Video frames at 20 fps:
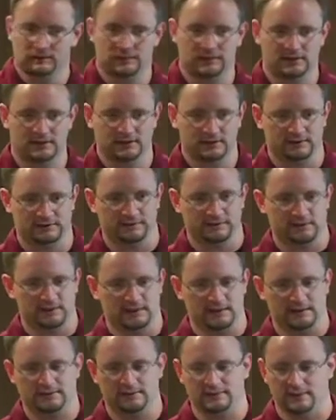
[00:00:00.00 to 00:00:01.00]
because for the
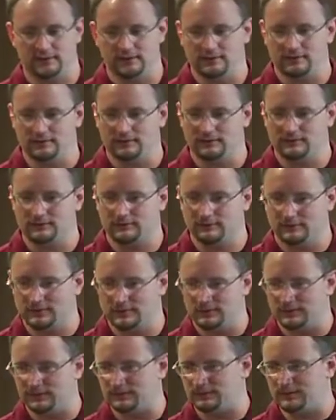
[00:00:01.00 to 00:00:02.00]
next year, they're
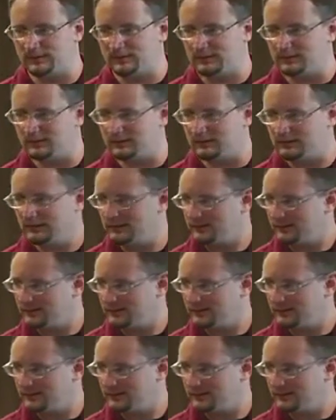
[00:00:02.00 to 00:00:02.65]
going to be spending,